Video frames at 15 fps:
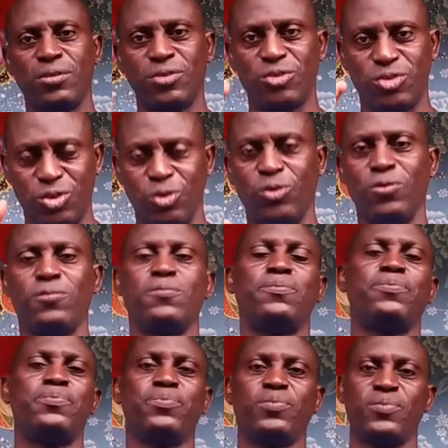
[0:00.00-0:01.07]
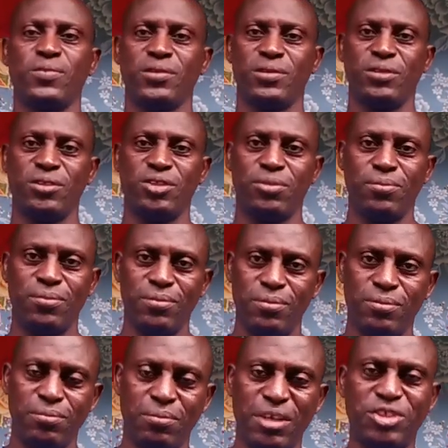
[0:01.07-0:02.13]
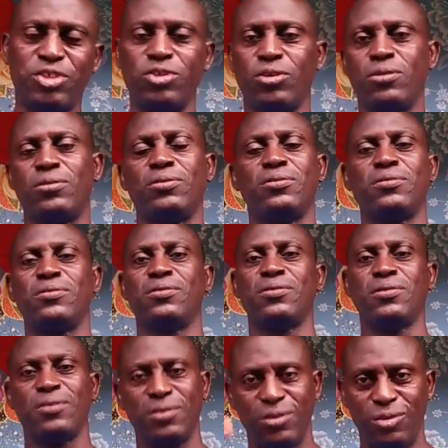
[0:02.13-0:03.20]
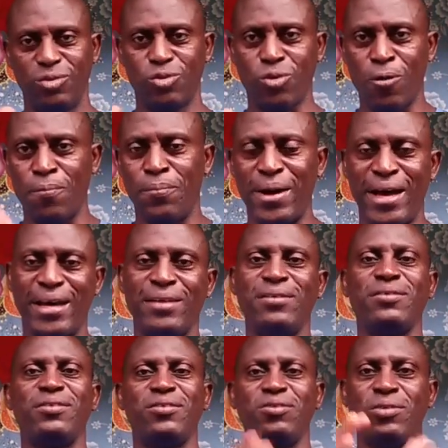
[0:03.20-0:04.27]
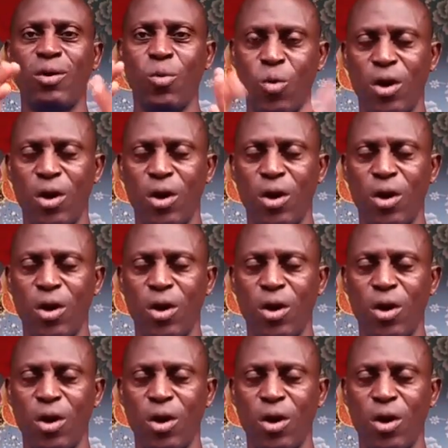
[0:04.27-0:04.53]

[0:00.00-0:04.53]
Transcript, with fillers: So, make sure you combine your